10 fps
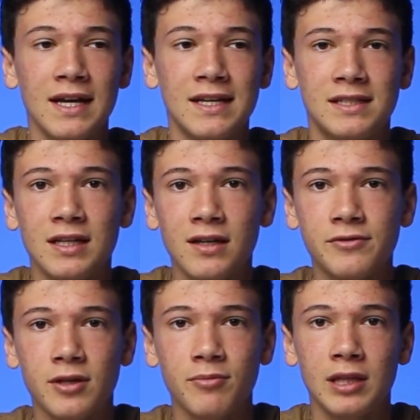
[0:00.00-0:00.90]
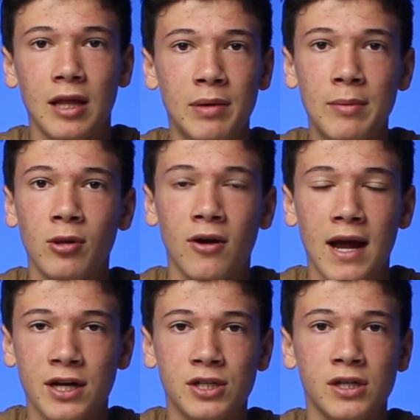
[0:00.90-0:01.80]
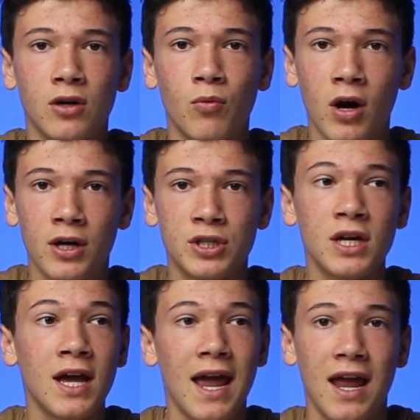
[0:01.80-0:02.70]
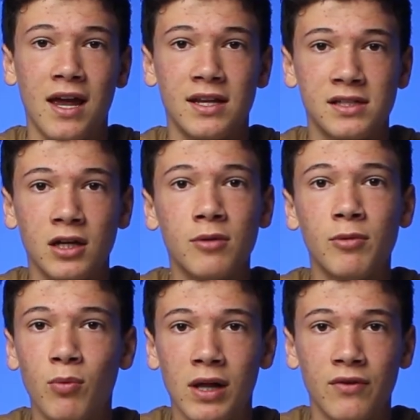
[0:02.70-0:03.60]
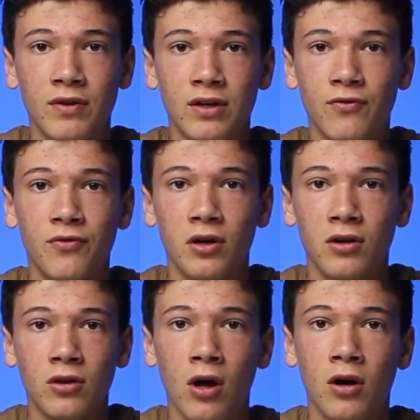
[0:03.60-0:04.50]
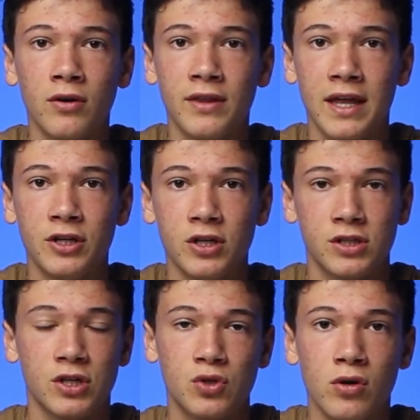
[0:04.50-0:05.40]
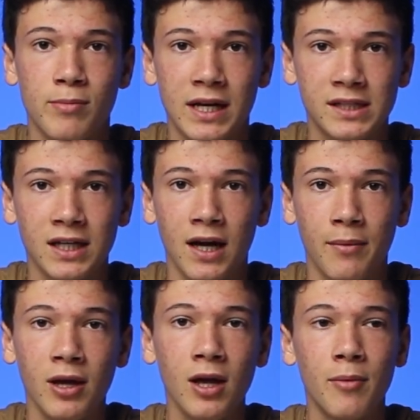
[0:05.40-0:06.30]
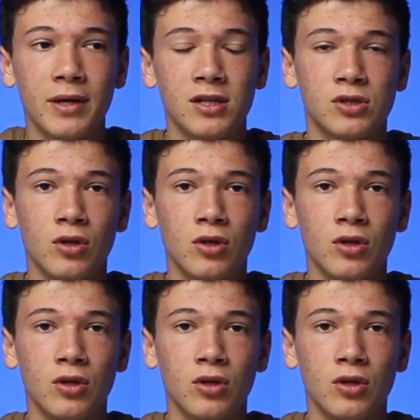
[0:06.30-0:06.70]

is think of something that people are actually going to watch and is going to be relevant for longer than just a short amount of time, because